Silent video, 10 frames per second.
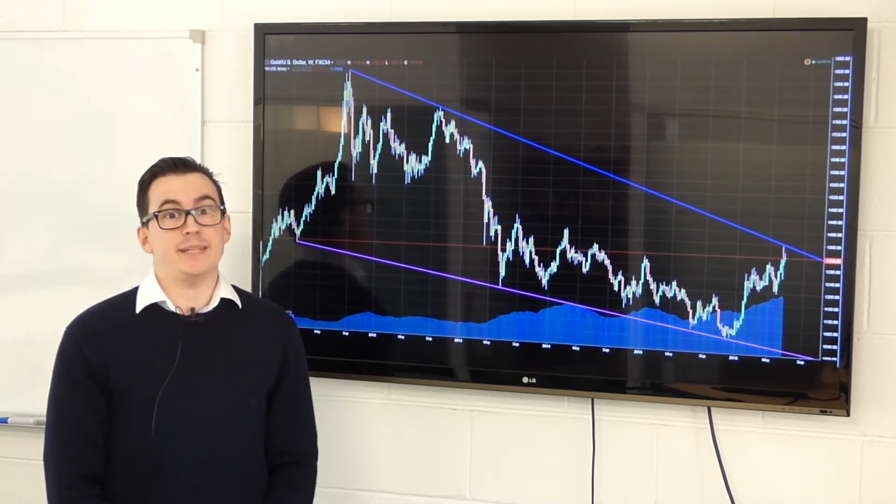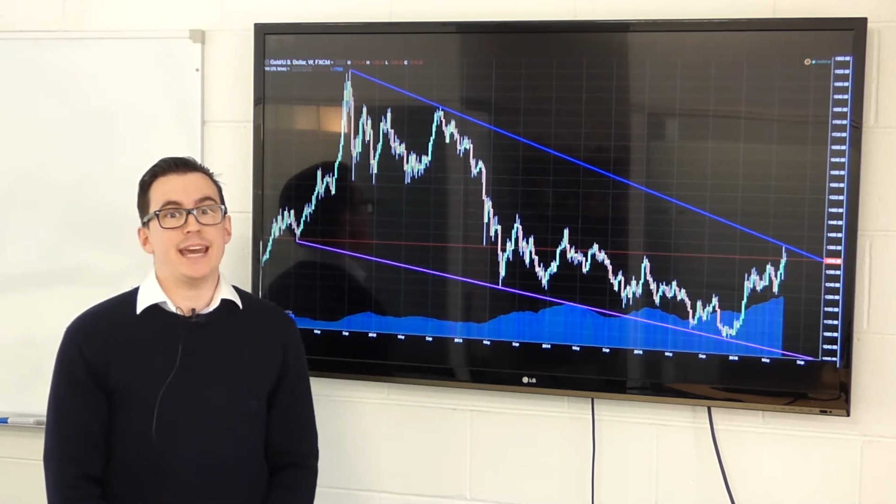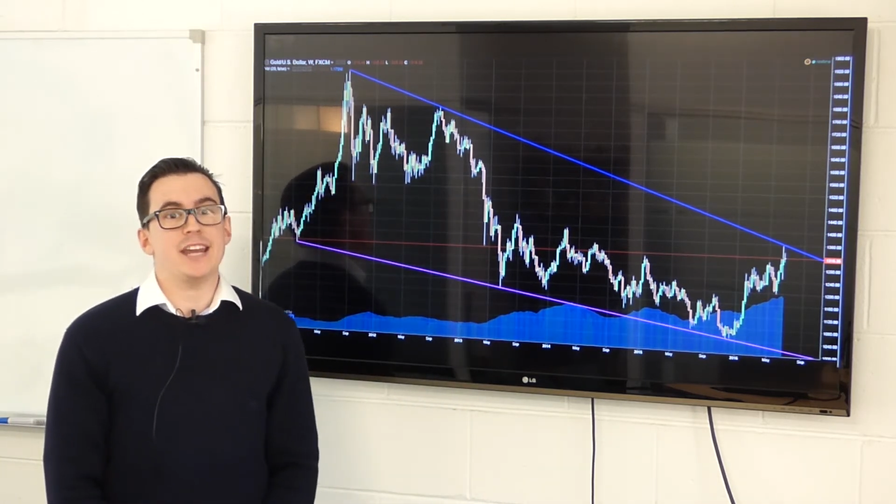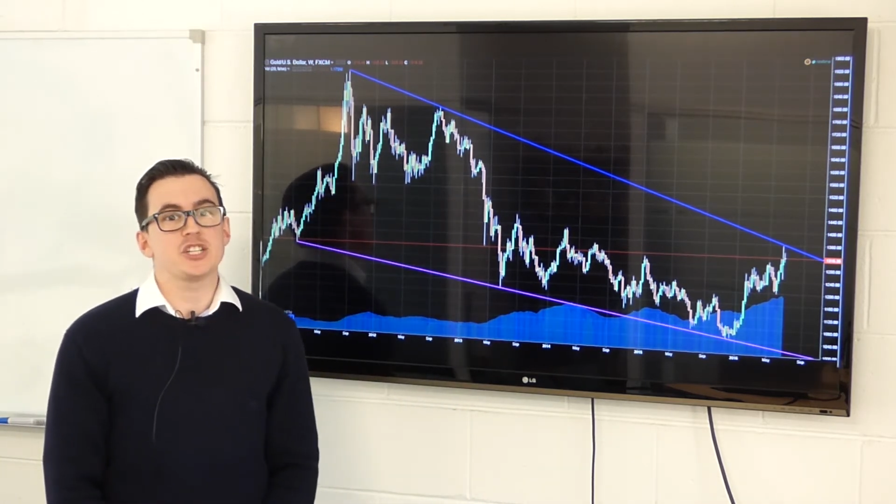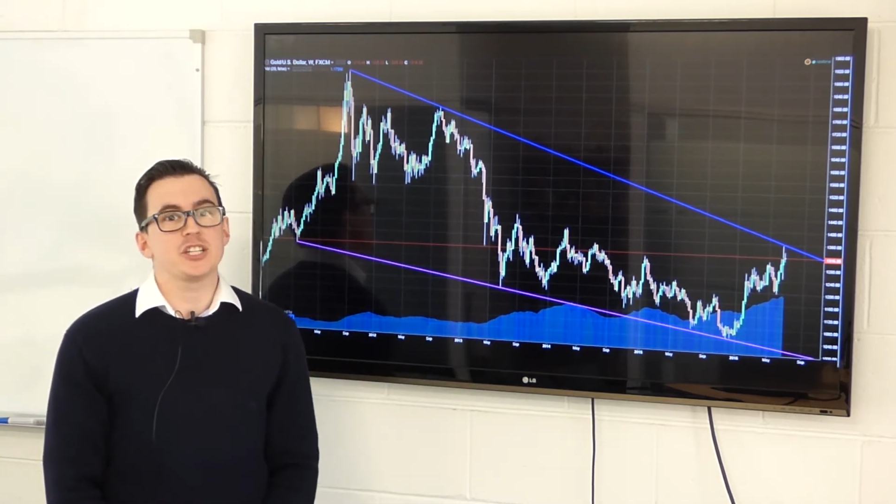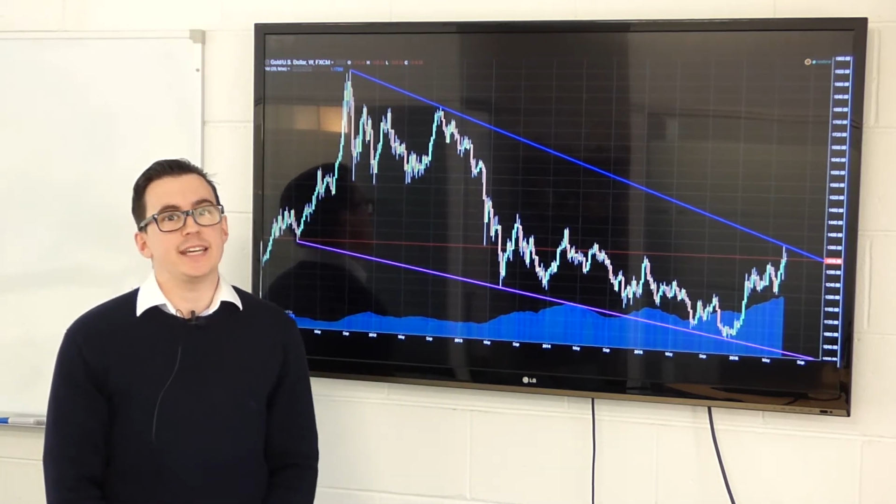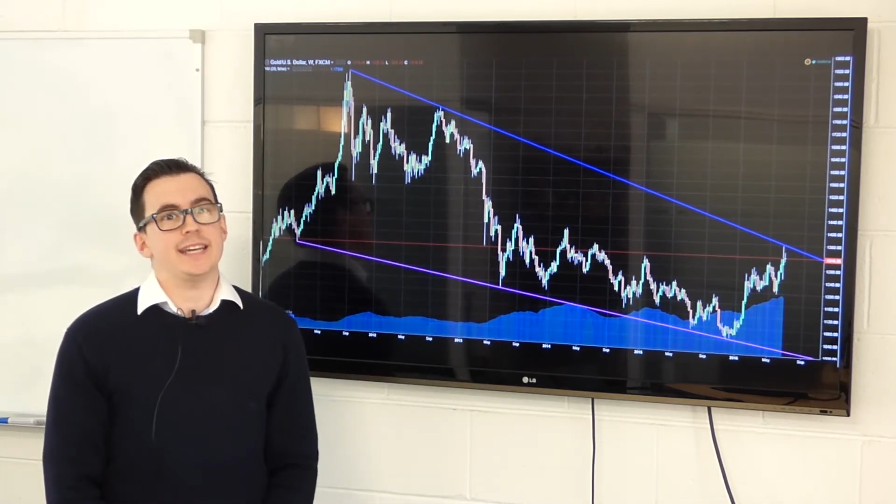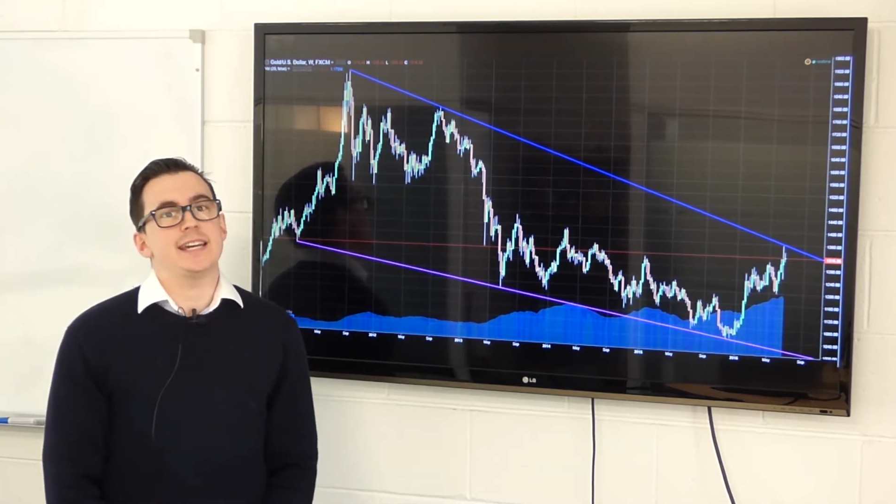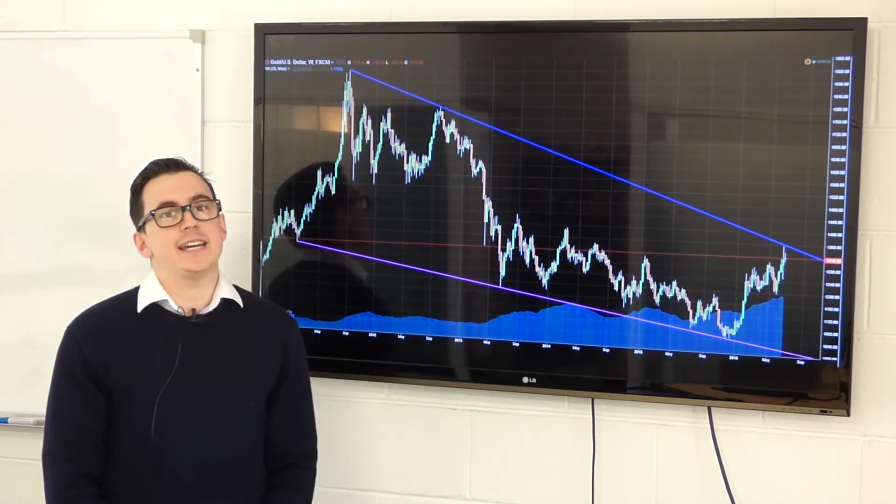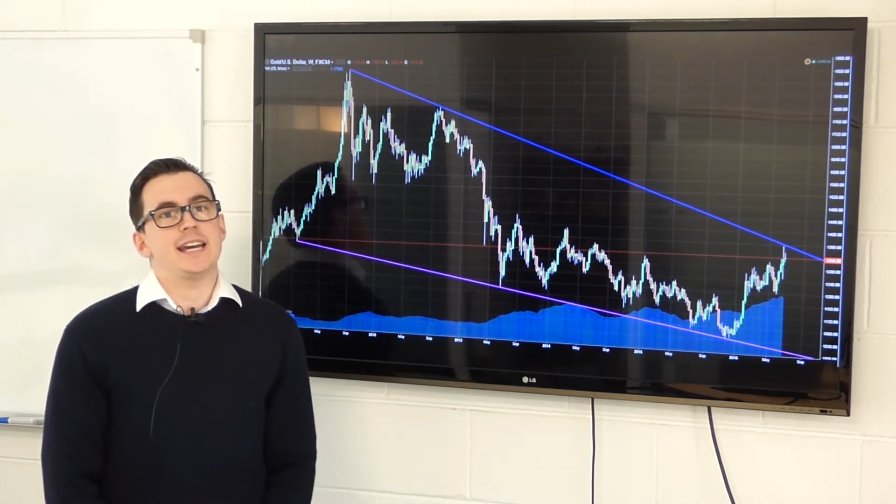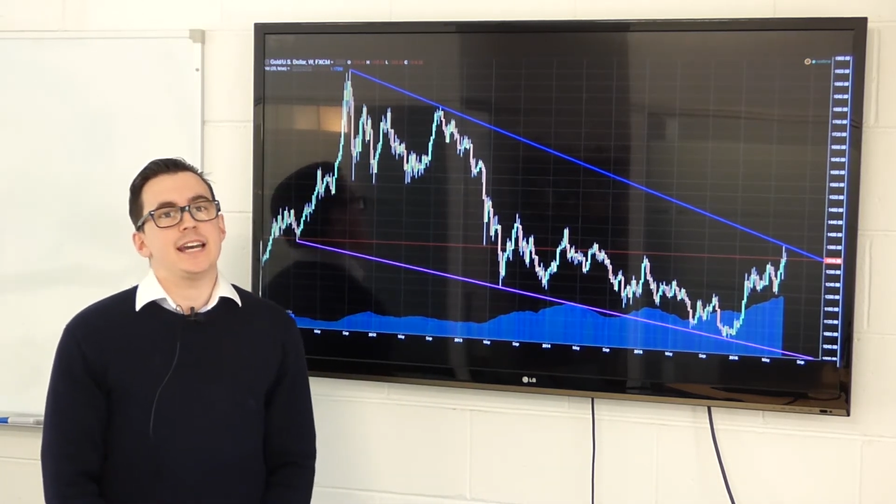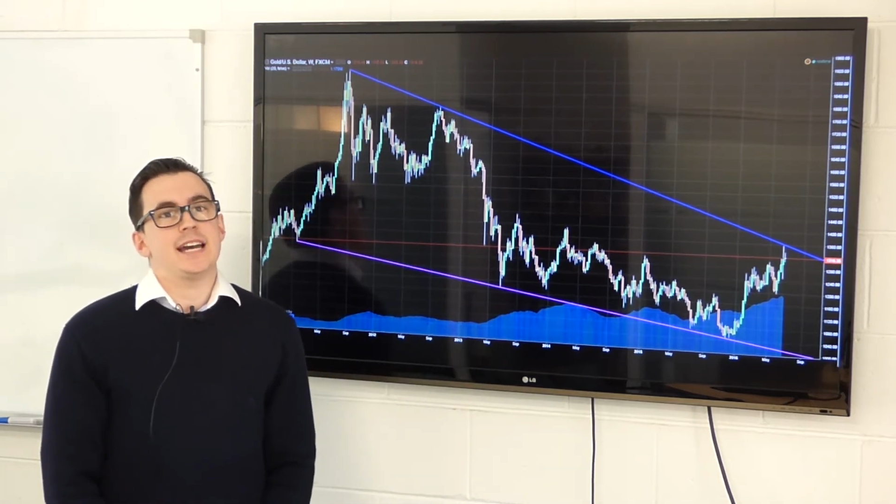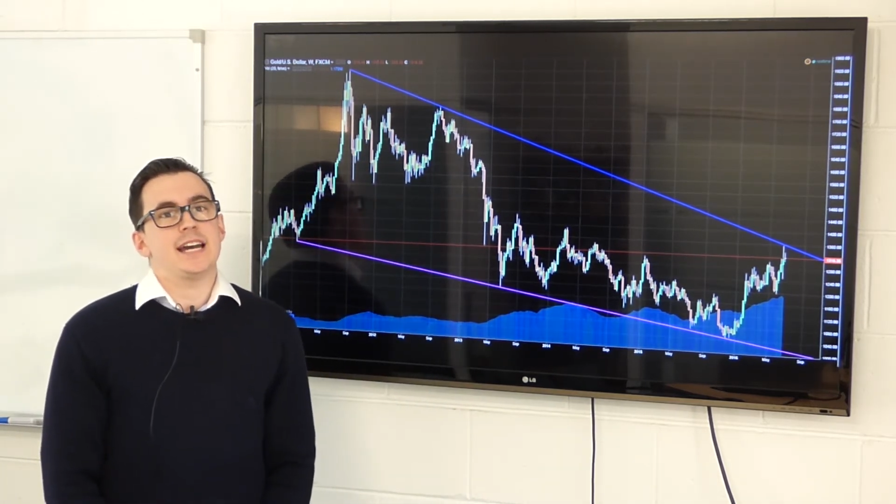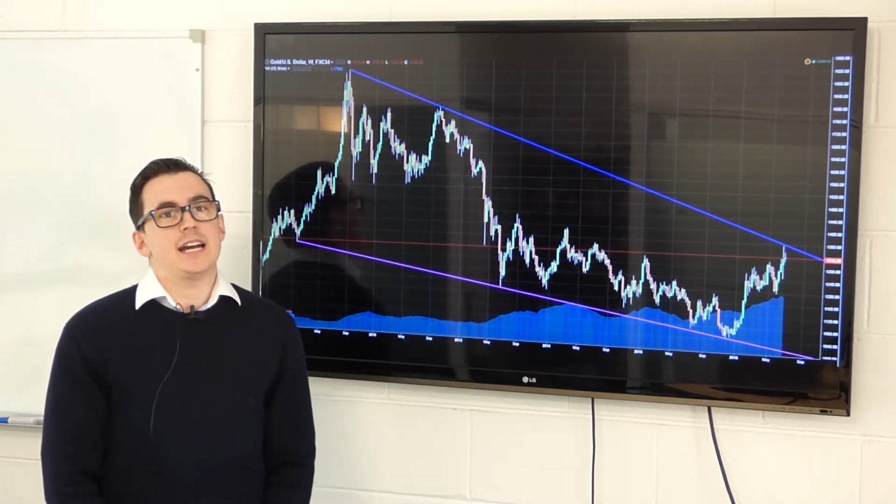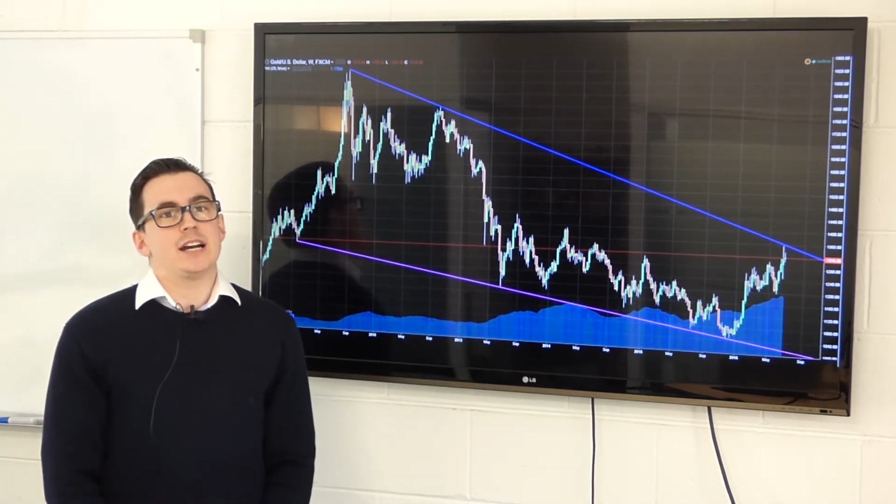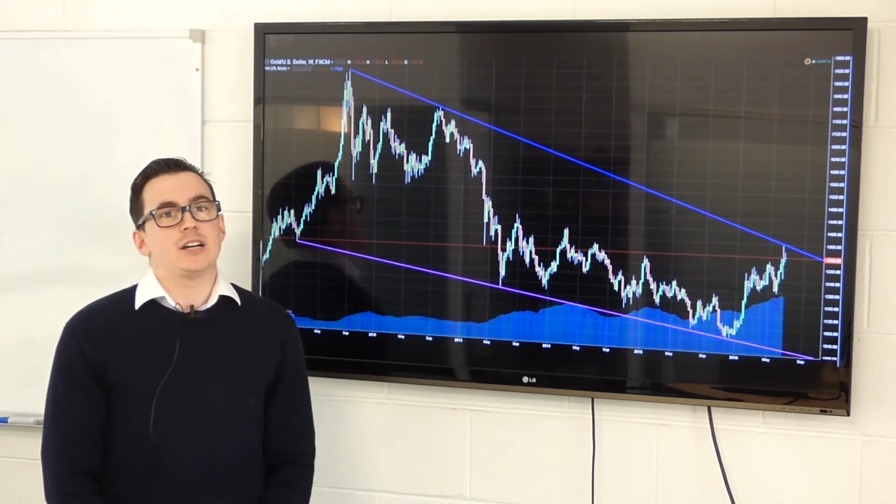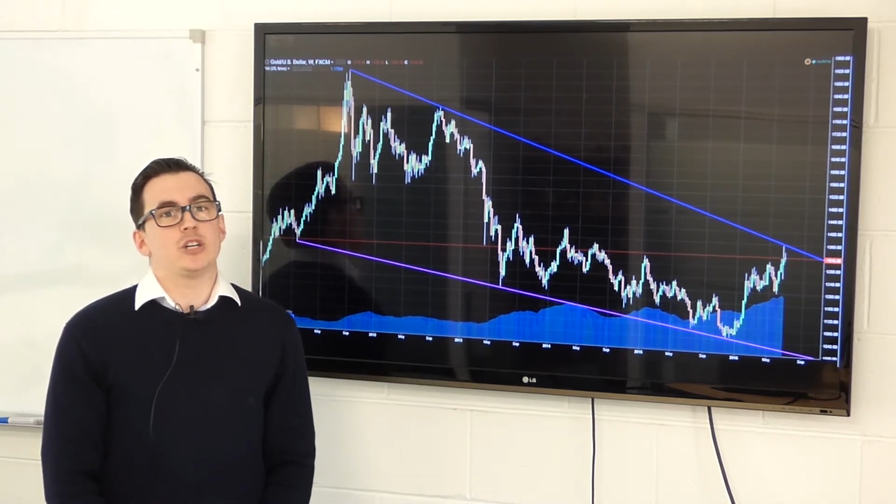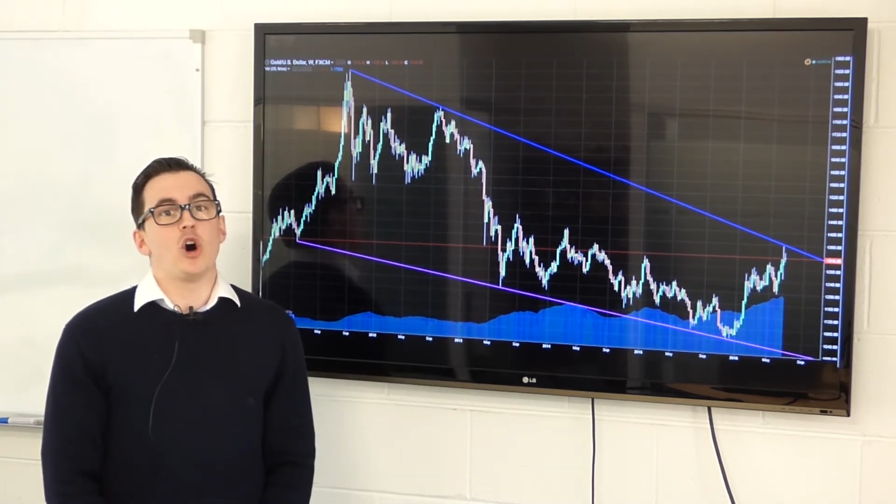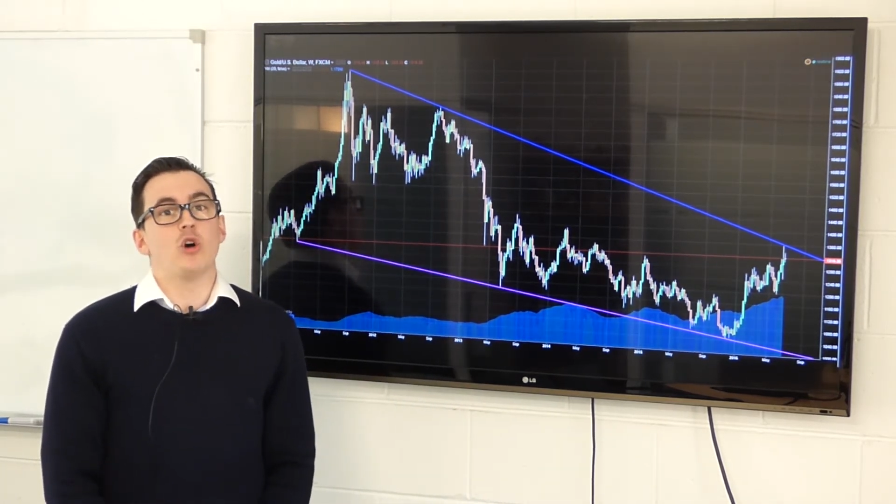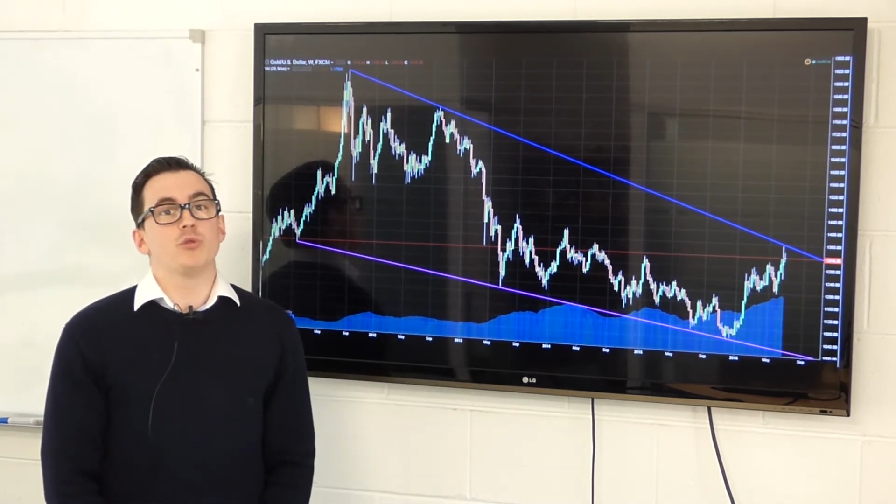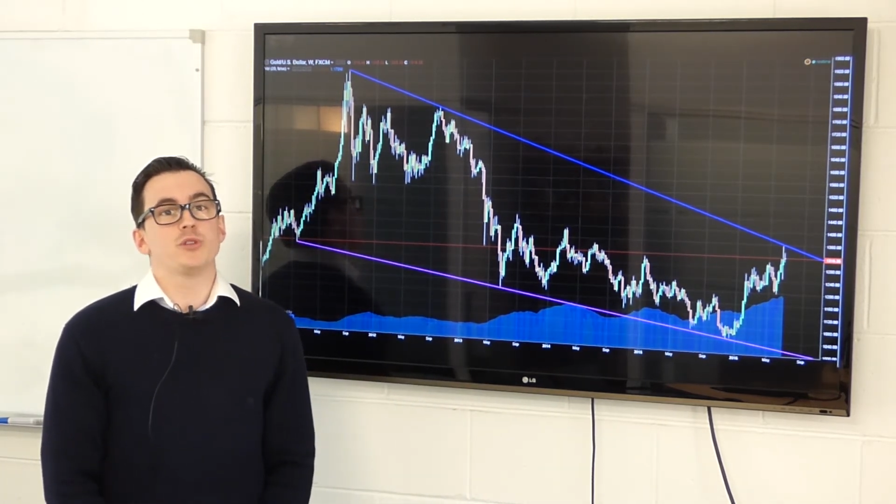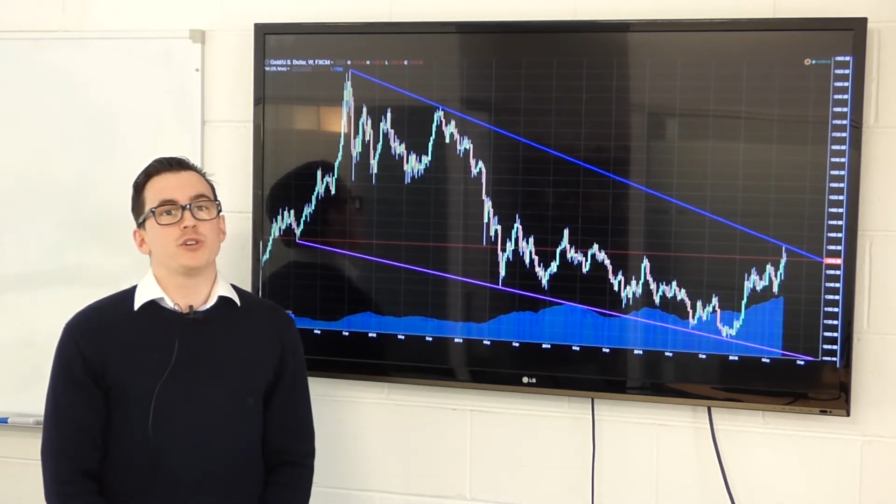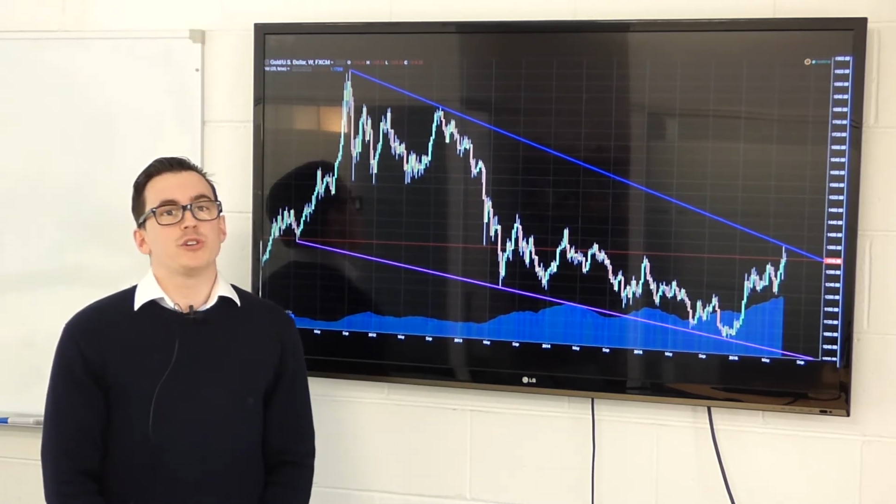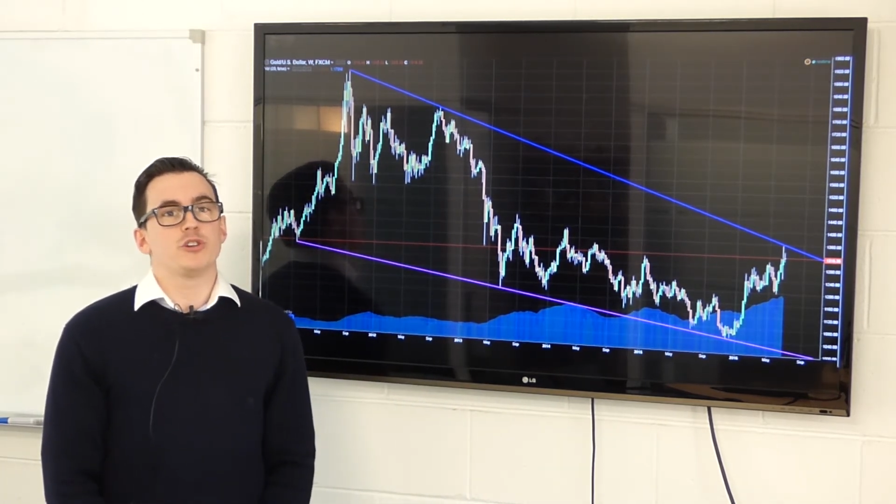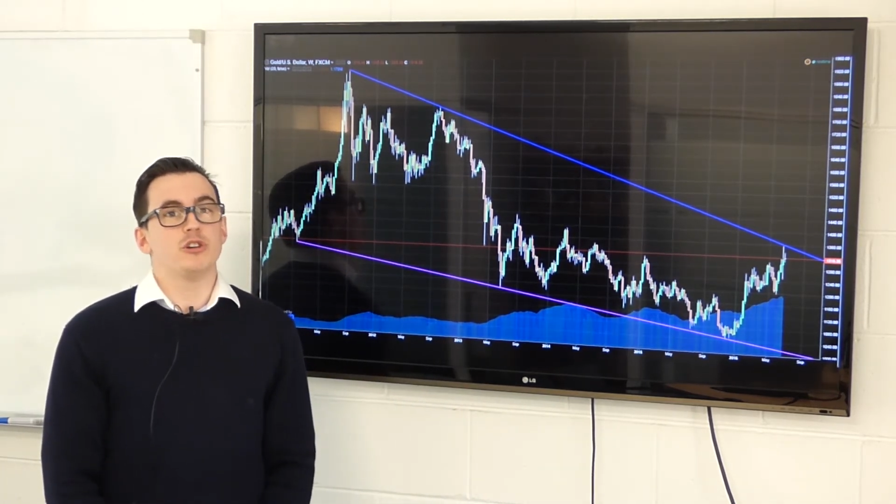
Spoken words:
potentially gold